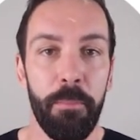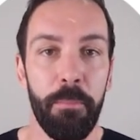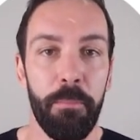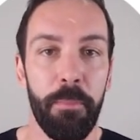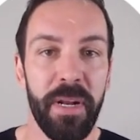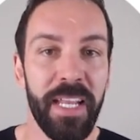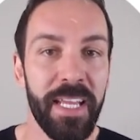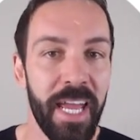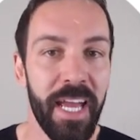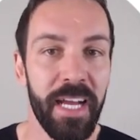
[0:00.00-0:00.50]

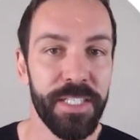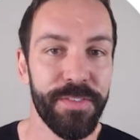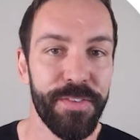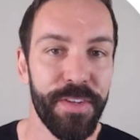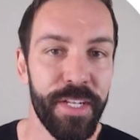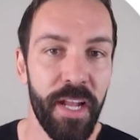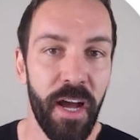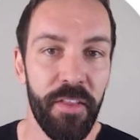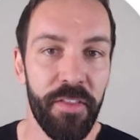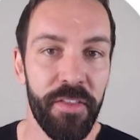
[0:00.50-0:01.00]
but it counts for
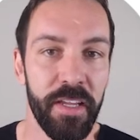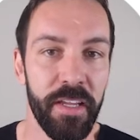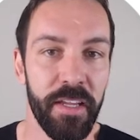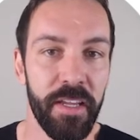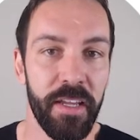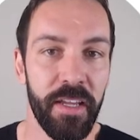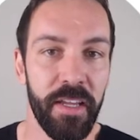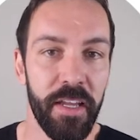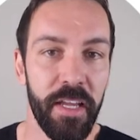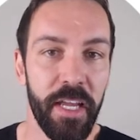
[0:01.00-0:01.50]
nothing
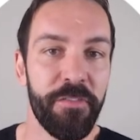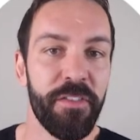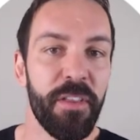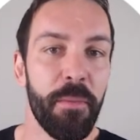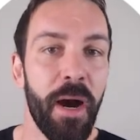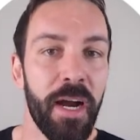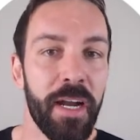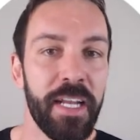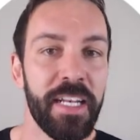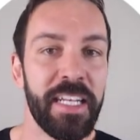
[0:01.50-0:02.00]
if the
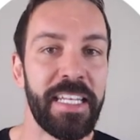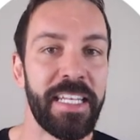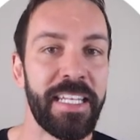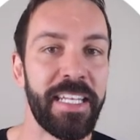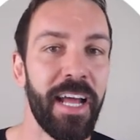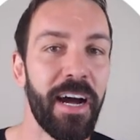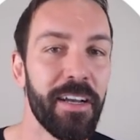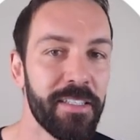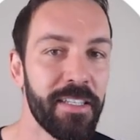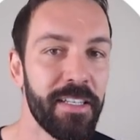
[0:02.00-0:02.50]
market
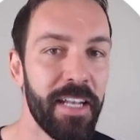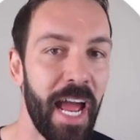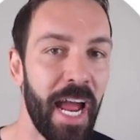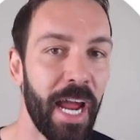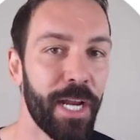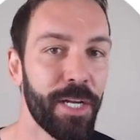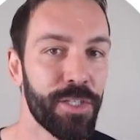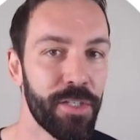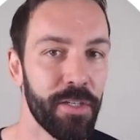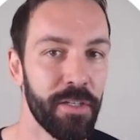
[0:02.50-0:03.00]
doesn't
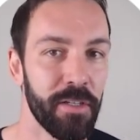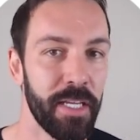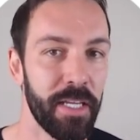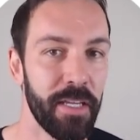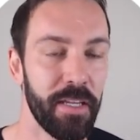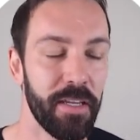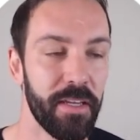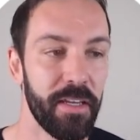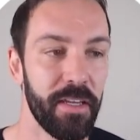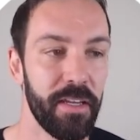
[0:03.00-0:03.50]

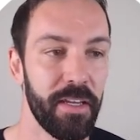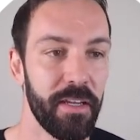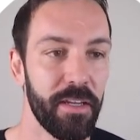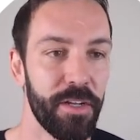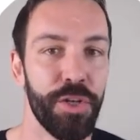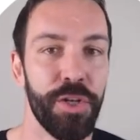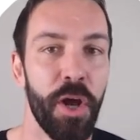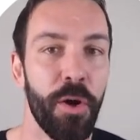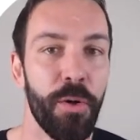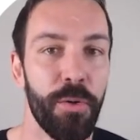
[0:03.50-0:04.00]
actually
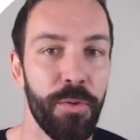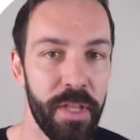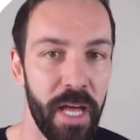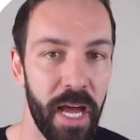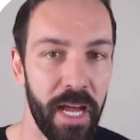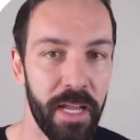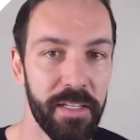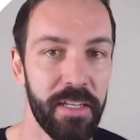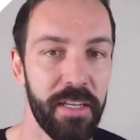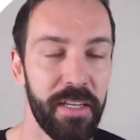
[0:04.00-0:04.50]
know
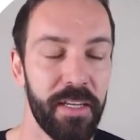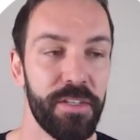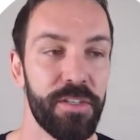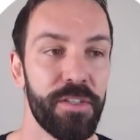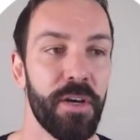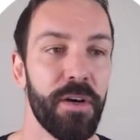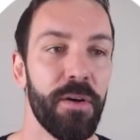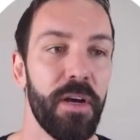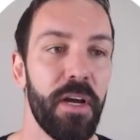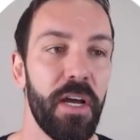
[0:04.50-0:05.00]
that.
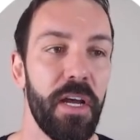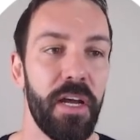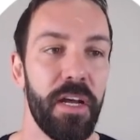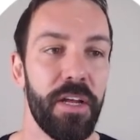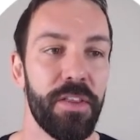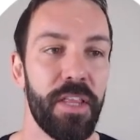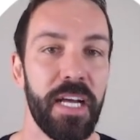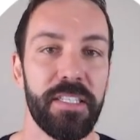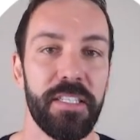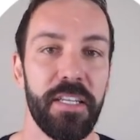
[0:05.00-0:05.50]
So
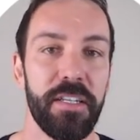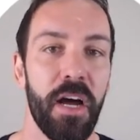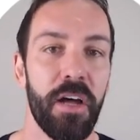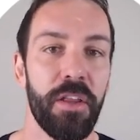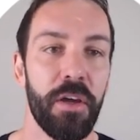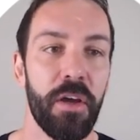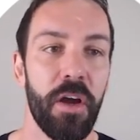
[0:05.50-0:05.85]
that's another